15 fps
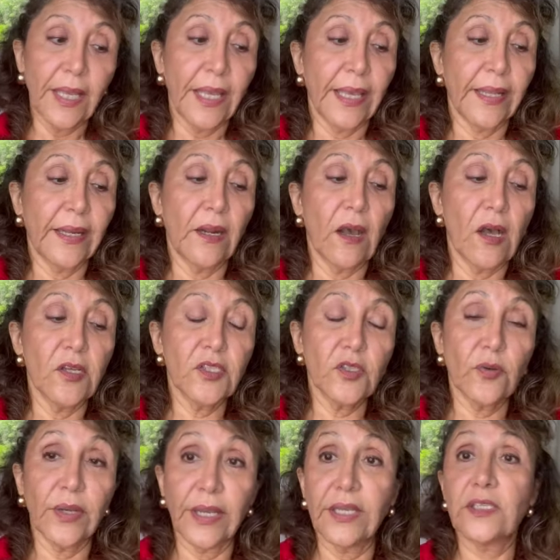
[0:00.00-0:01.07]
and it
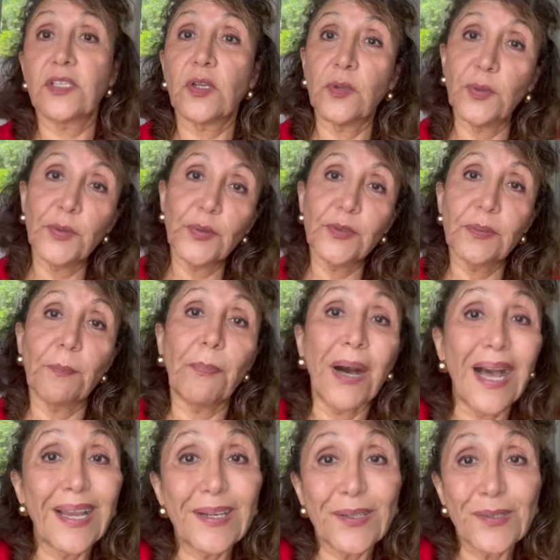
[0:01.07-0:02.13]
also excludes
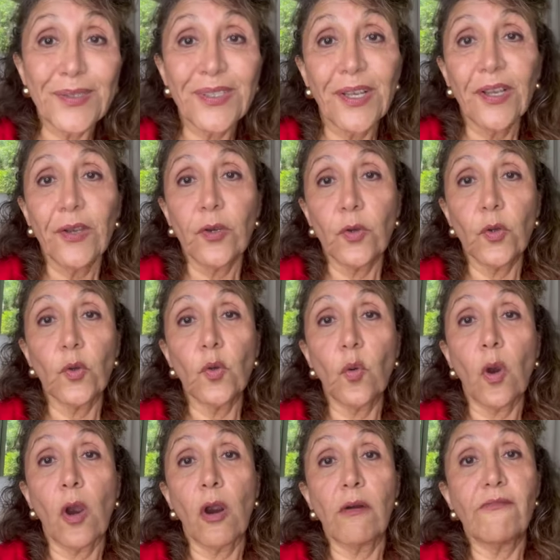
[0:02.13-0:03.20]
buyers
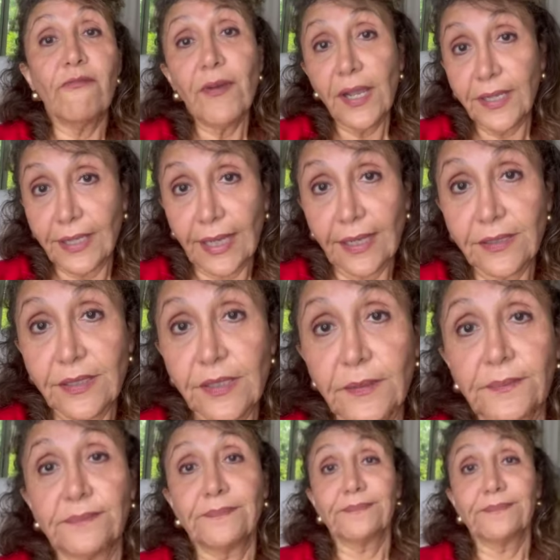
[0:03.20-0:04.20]
who are financed.